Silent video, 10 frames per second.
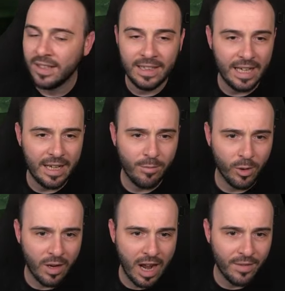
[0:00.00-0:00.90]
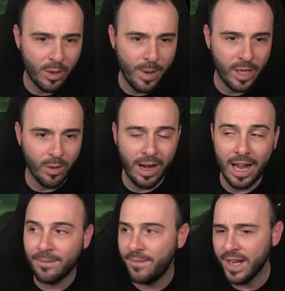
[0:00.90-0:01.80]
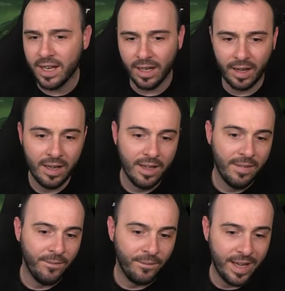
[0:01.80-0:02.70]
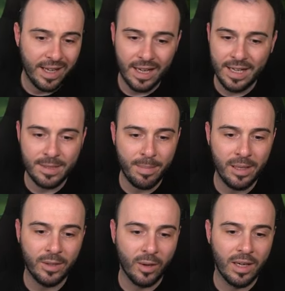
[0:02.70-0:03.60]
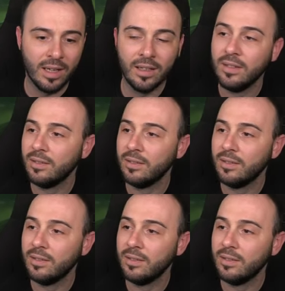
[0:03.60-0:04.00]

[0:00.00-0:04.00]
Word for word: Then, if we're gonna have a quick look at Vikak, Vikak is built on a uh,